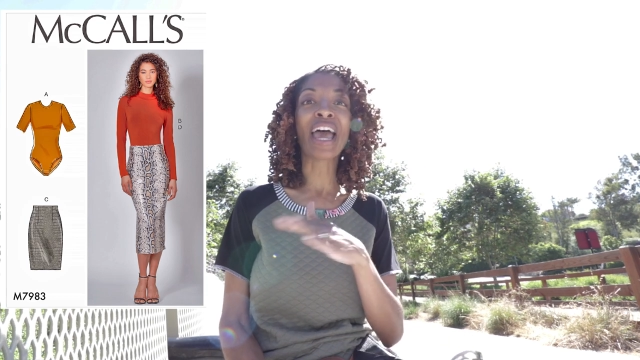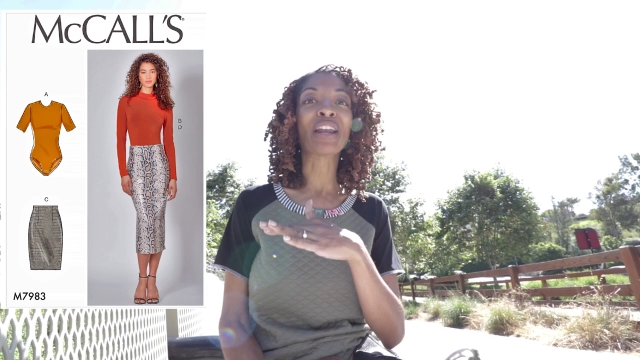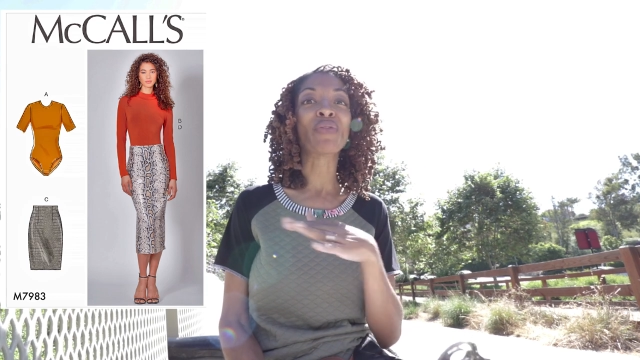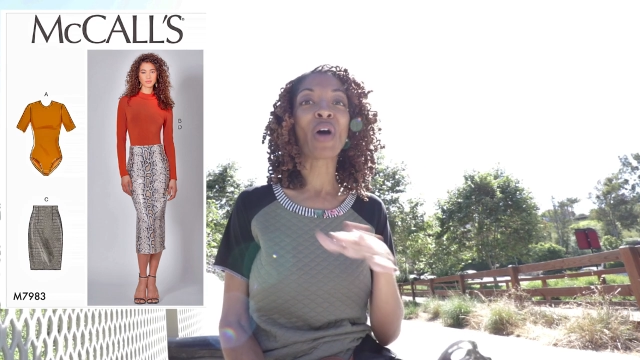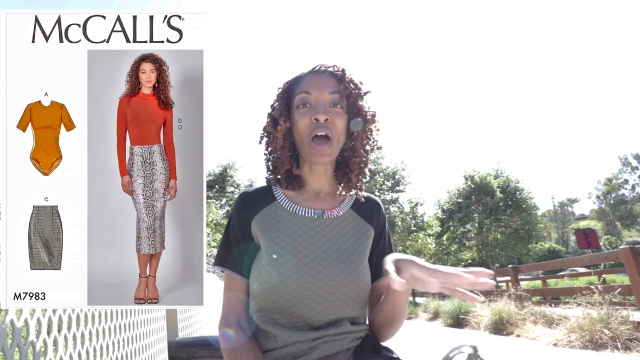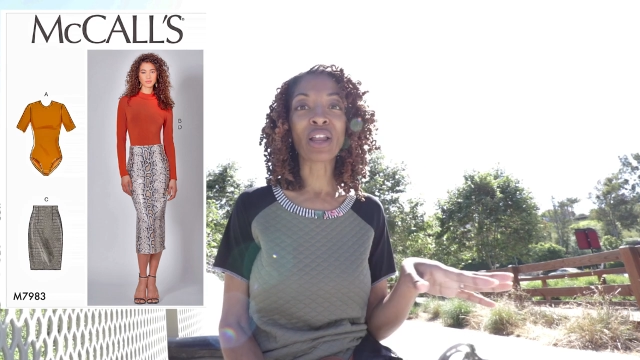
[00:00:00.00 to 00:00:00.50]
out
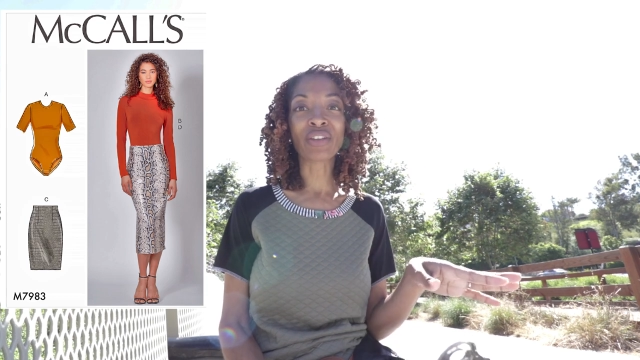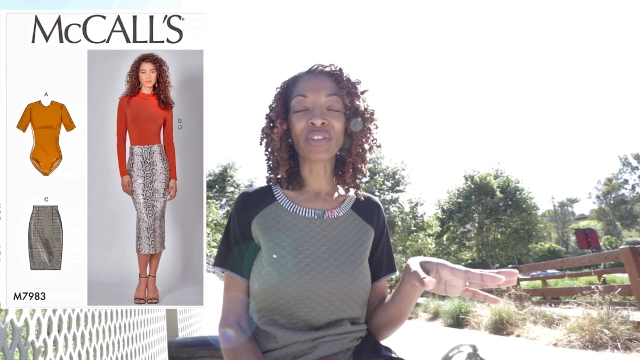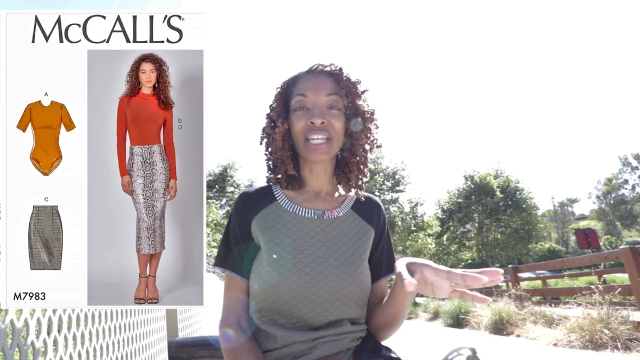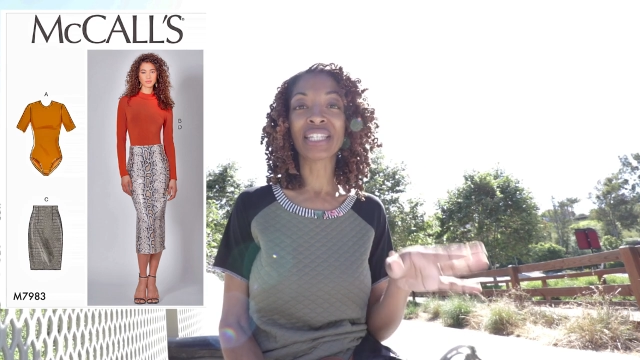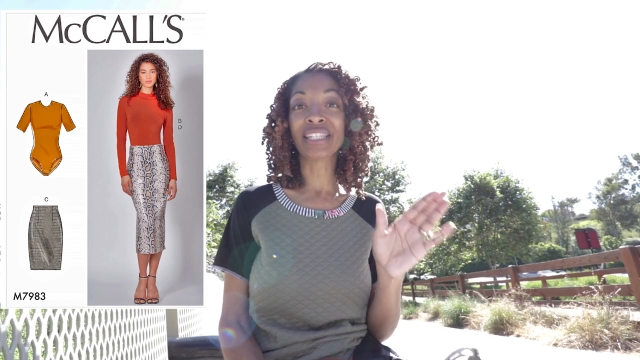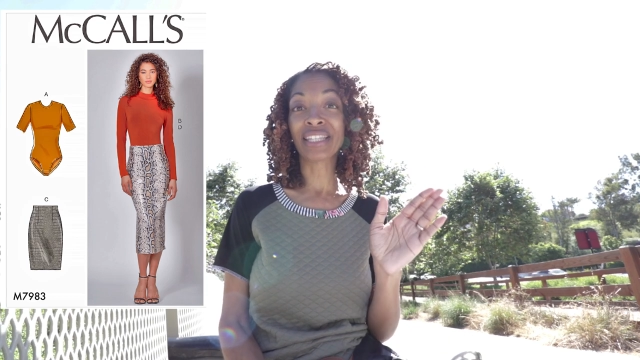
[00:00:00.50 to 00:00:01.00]
of all of
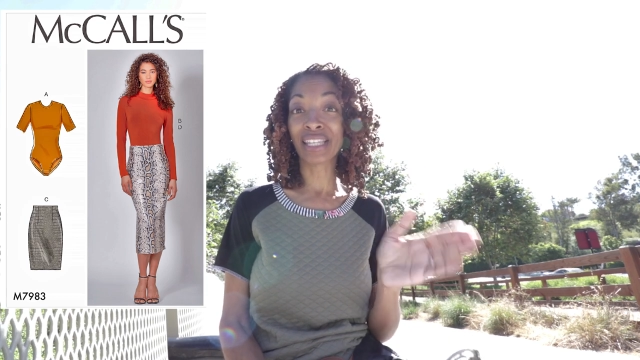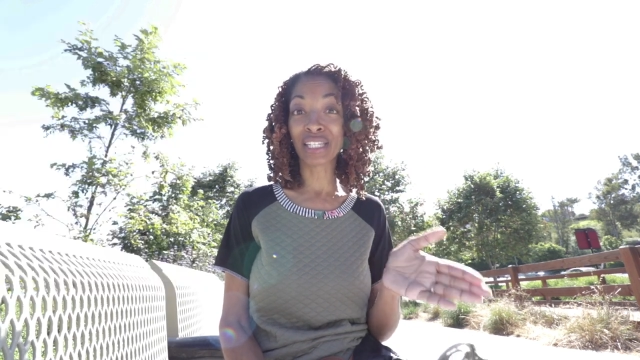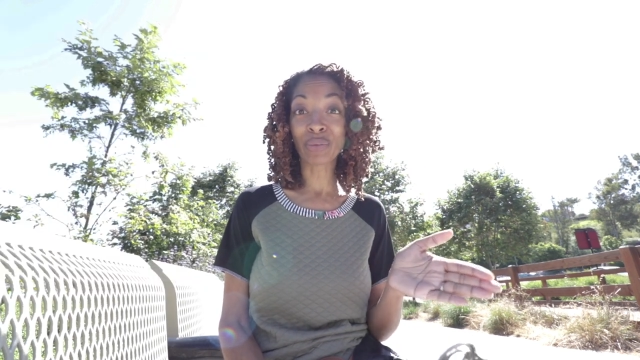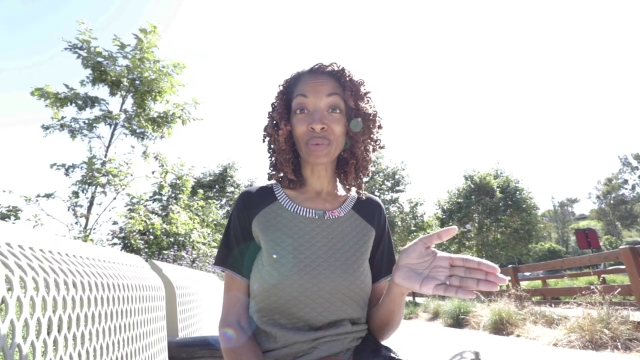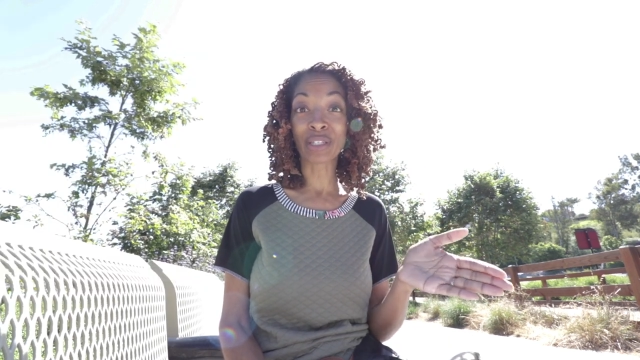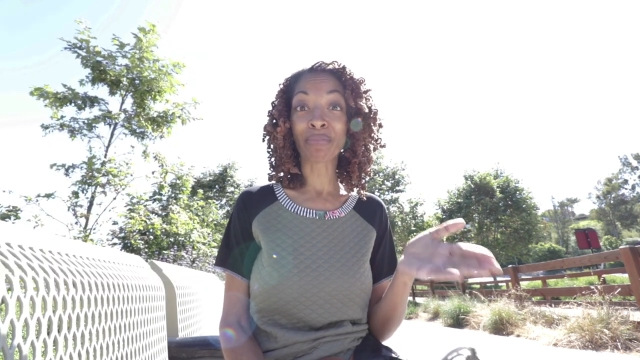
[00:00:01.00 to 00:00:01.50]
these is
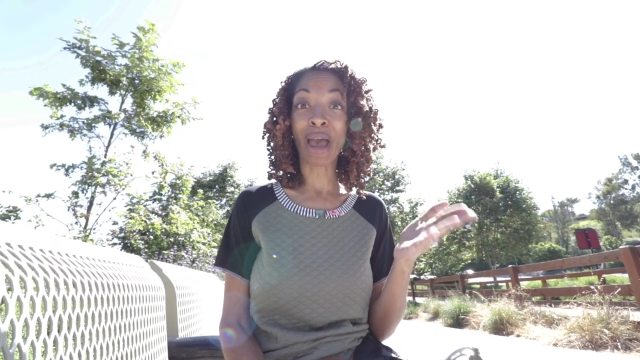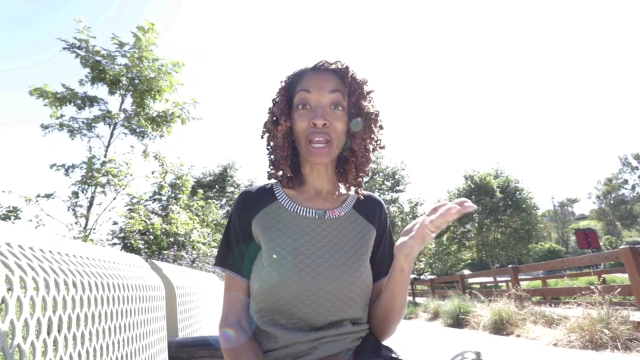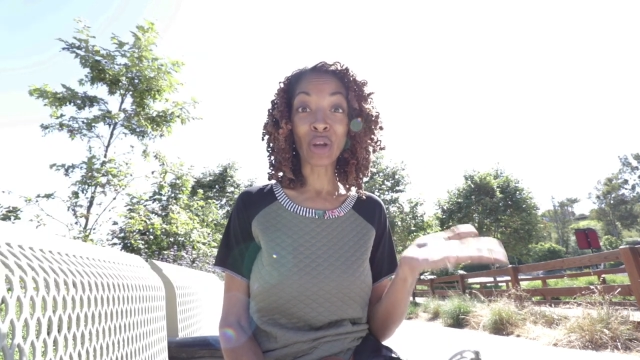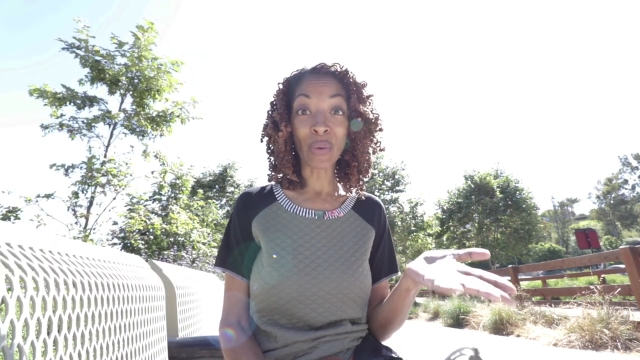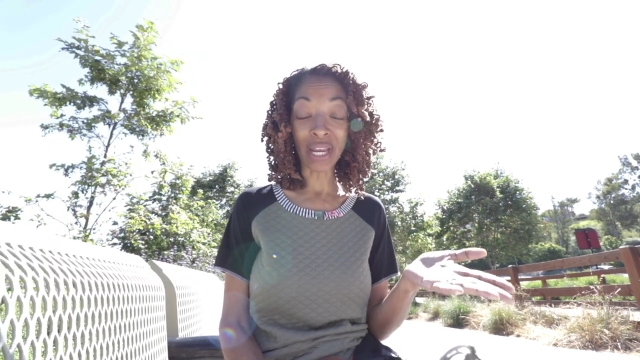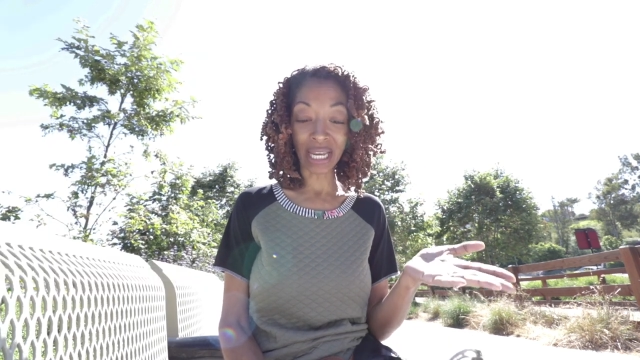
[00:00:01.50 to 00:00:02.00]
this was my
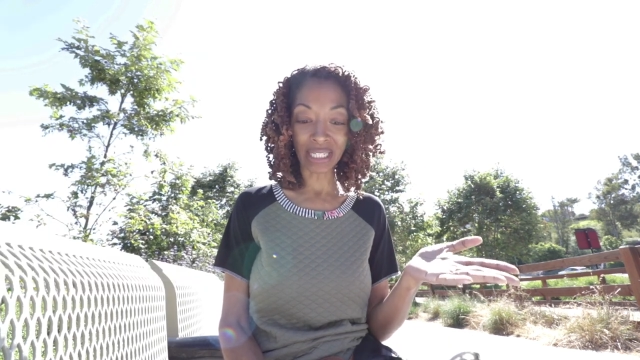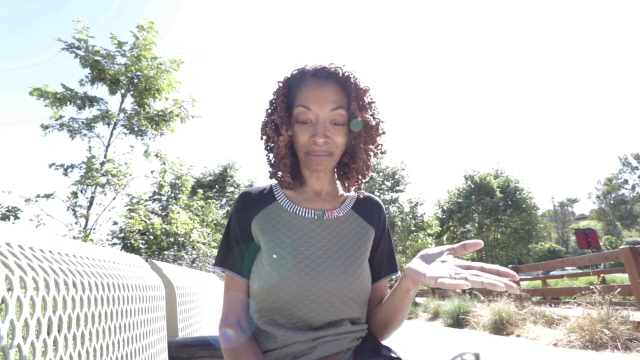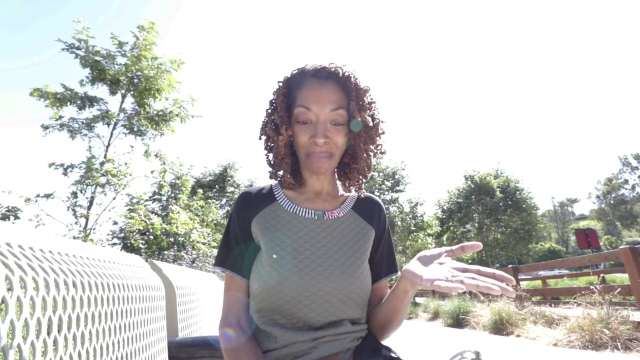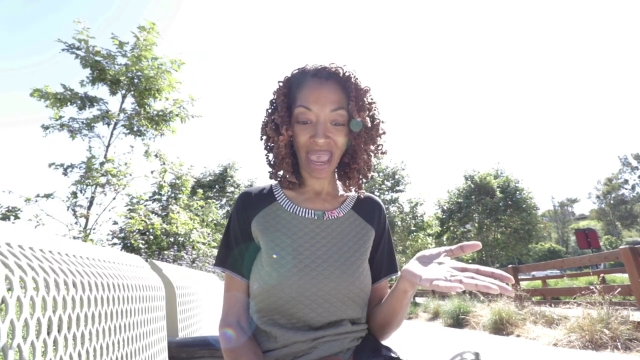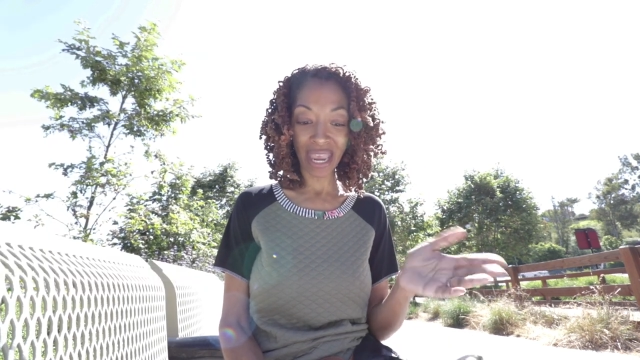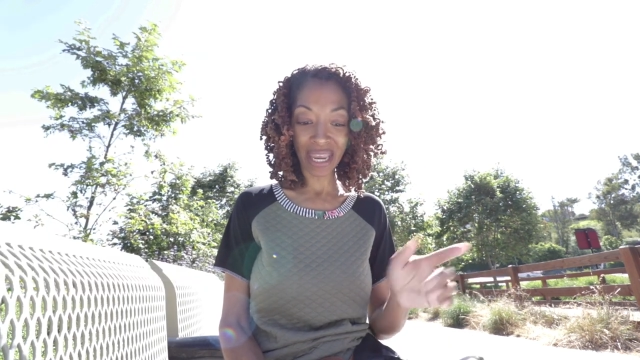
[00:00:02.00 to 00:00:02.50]
quickest
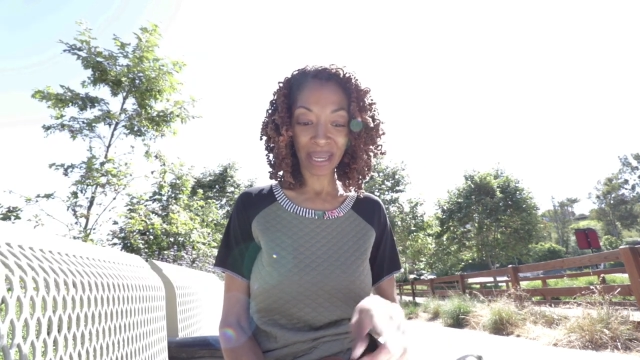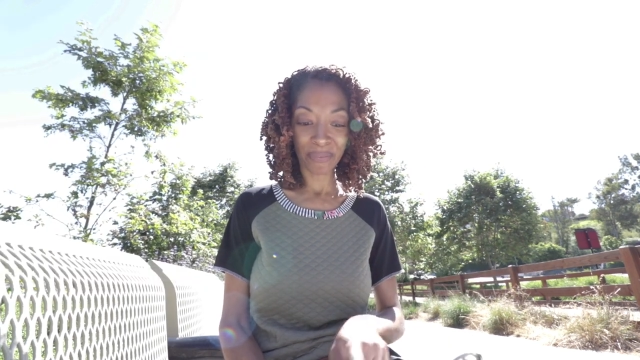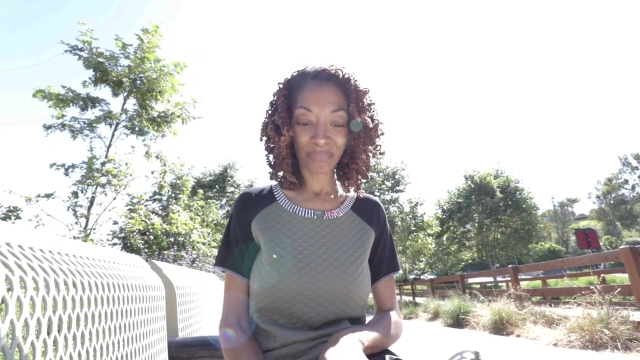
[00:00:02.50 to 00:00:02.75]
make.